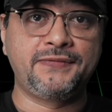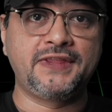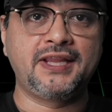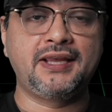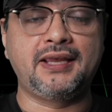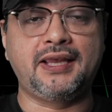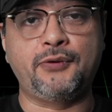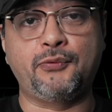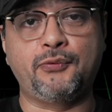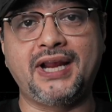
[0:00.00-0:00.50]

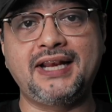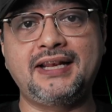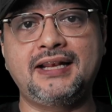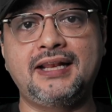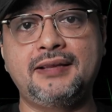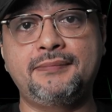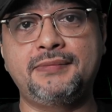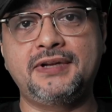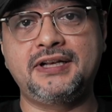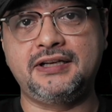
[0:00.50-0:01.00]
a white
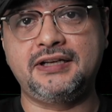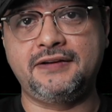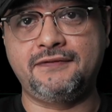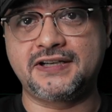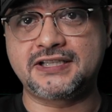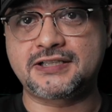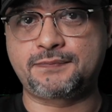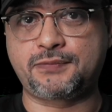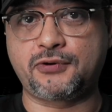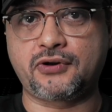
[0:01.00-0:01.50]
label
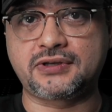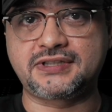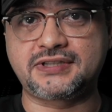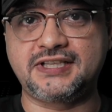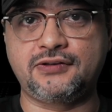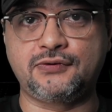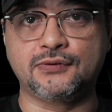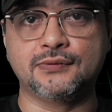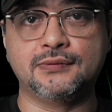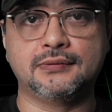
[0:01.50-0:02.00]
reverse
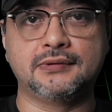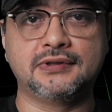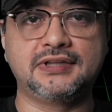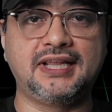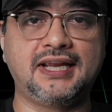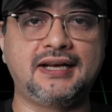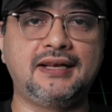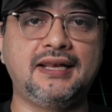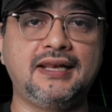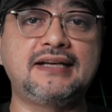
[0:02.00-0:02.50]
proxy tool
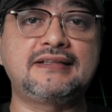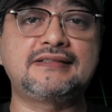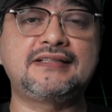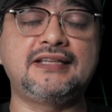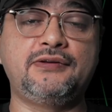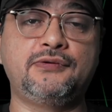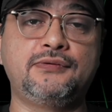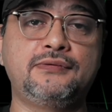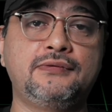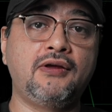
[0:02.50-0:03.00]
that lets
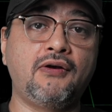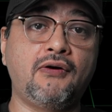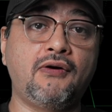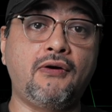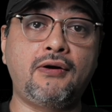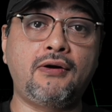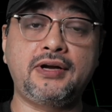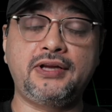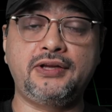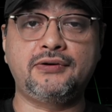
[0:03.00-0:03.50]
you
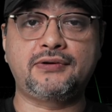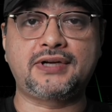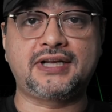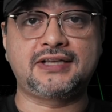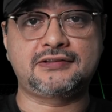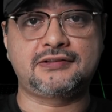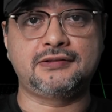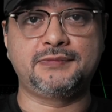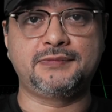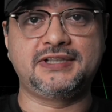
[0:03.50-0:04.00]
or your
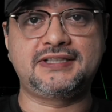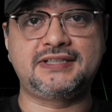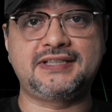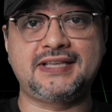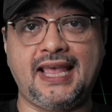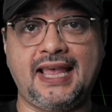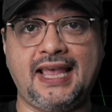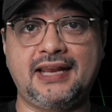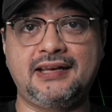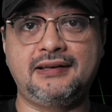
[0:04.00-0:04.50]
customers
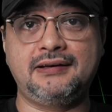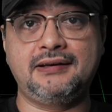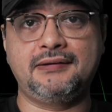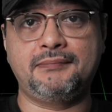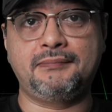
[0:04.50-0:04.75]
add